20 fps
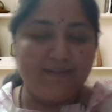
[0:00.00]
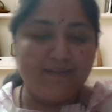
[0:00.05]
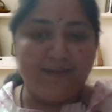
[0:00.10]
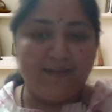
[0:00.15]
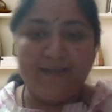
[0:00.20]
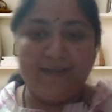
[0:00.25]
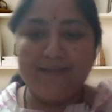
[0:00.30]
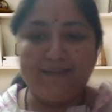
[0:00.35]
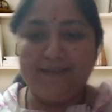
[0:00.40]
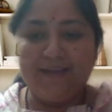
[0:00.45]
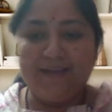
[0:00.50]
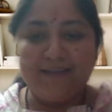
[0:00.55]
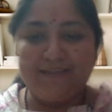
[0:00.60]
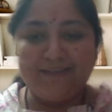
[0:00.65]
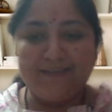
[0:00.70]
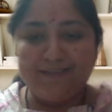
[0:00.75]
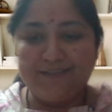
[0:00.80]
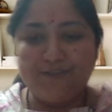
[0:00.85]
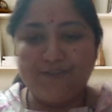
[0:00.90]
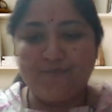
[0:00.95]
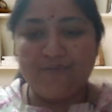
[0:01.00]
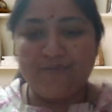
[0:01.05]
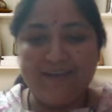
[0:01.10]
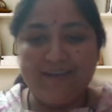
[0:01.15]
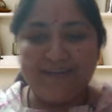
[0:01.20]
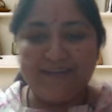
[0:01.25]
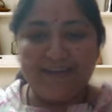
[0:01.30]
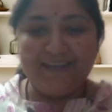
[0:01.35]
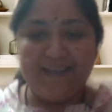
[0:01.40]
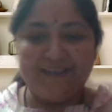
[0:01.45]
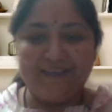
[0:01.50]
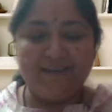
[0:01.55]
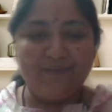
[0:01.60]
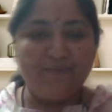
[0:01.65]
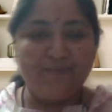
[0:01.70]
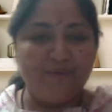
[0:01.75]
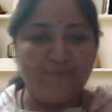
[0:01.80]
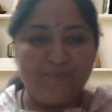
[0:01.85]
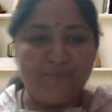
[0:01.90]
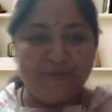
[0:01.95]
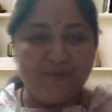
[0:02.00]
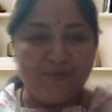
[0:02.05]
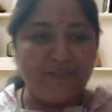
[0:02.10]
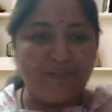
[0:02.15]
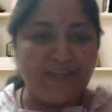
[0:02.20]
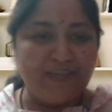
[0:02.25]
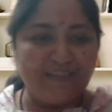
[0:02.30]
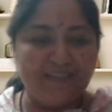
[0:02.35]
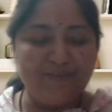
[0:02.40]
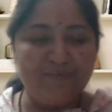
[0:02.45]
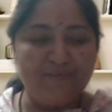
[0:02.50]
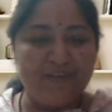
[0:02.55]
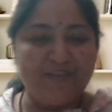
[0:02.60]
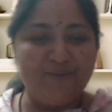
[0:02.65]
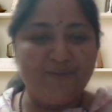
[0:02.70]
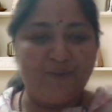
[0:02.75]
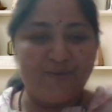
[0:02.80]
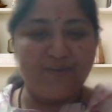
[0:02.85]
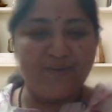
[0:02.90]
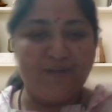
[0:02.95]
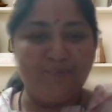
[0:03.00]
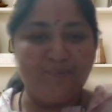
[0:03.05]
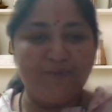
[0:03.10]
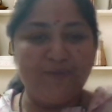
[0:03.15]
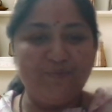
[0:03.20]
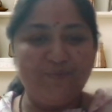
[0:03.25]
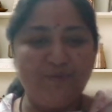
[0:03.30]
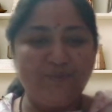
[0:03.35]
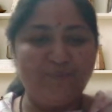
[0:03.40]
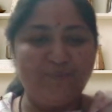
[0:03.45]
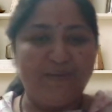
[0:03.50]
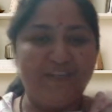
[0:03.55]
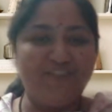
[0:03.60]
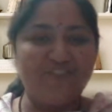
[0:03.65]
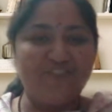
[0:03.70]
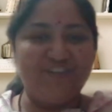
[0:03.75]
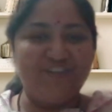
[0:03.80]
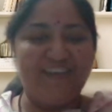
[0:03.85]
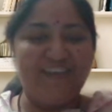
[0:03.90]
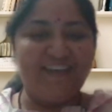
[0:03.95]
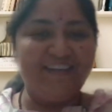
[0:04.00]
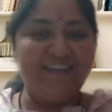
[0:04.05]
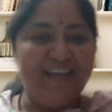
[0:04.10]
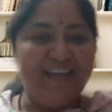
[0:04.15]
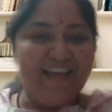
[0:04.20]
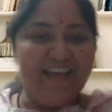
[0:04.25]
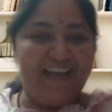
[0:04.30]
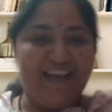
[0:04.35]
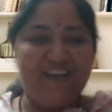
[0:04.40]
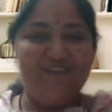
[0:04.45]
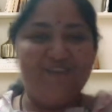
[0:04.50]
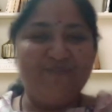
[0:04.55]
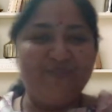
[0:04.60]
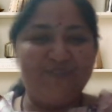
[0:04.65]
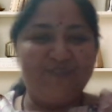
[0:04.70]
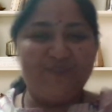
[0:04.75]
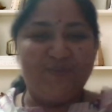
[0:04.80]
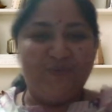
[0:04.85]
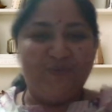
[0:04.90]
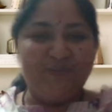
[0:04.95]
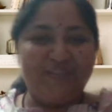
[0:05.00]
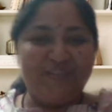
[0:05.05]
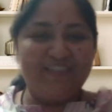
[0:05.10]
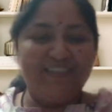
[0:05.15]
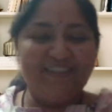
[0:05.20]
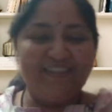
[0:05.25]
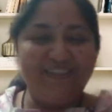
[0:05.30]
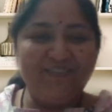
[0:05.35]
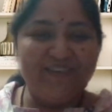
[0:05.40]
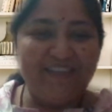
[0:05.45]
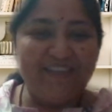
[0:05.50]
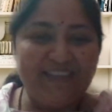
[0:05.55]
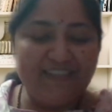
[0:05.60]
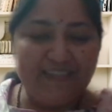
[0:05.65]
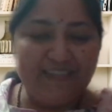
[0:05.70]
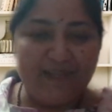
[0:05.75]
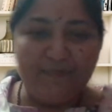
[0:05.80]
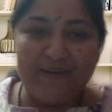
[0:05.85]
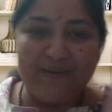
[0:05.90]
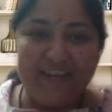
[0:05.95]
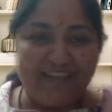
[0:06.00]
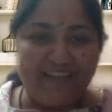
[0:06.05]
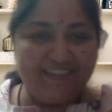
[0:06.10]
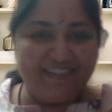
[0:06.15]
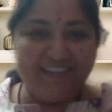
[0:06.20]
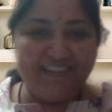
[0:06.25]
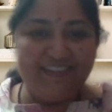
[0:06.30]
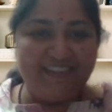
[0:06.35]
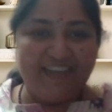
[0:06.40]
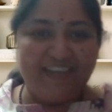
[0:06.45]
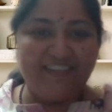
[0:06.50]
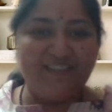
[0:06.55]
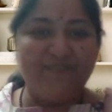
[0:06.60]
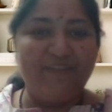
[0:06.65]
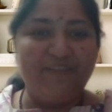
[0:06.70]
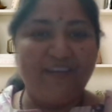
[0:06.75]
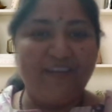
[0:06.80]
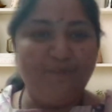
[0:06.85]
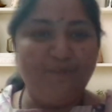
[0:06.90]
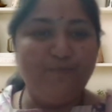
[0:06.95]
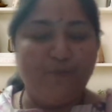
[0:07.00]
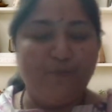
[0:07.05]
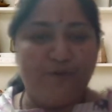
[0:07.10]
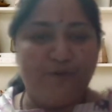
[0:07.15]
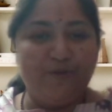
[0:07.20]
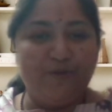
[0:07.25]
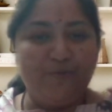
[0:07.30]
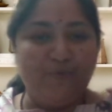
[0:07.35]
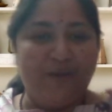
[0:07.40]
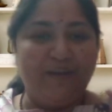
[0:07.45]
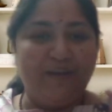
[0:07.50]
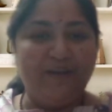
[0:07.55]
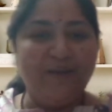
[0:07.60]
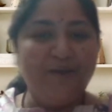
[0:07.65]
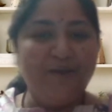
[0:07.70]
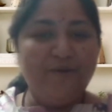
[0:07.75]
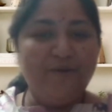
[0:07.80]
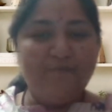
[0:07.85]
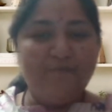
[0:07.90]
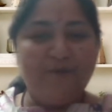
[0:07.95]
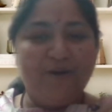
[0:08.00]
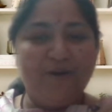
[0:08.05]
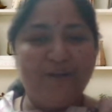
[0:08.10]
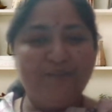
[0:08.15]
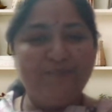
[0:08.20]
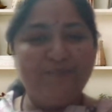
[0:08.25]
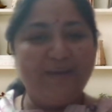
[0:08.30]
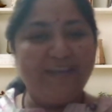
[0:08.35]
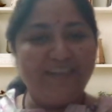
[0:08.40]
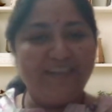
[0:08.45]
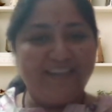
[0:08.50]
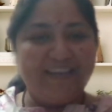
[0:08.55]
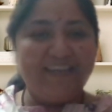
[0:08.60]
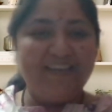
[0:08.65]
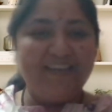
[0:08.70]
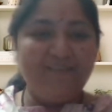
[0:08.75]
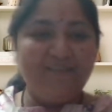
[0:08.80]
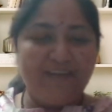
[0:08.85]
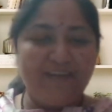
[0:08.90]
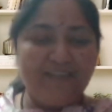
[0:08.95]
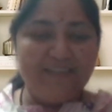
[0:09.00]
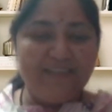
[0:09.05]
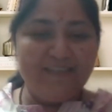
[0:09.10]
I felt like because I think when Dr. Amin was mentioning it and he was quoting the very example, I think that's a very important one. Bahut baar yahi wali